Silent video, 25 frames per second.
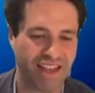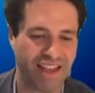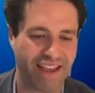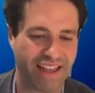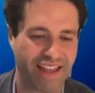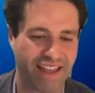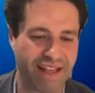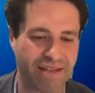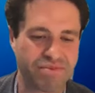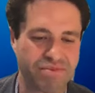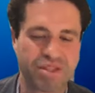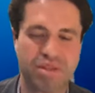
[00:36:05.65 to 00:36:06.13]

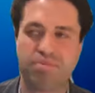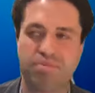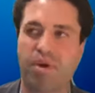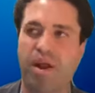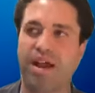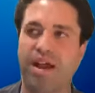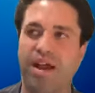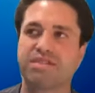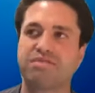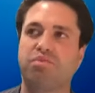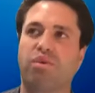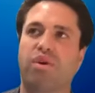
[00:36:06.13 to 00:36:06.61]
And I'm
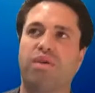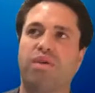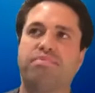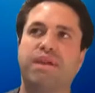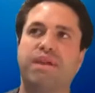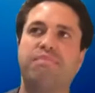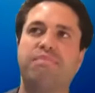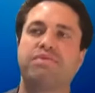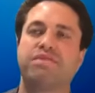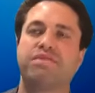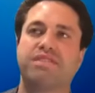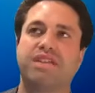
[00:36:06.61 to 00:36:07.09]
surprised more
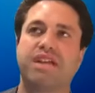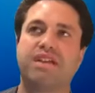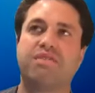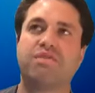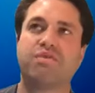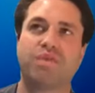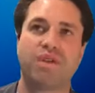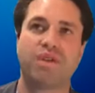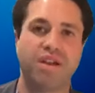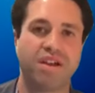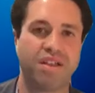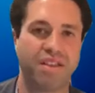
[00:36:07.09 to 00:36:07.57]
people didn't
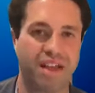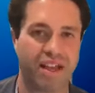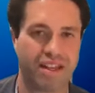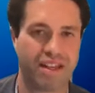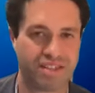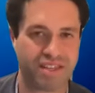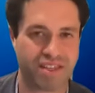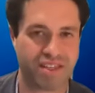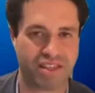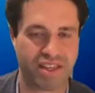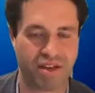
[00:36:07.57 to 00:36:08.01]
realize that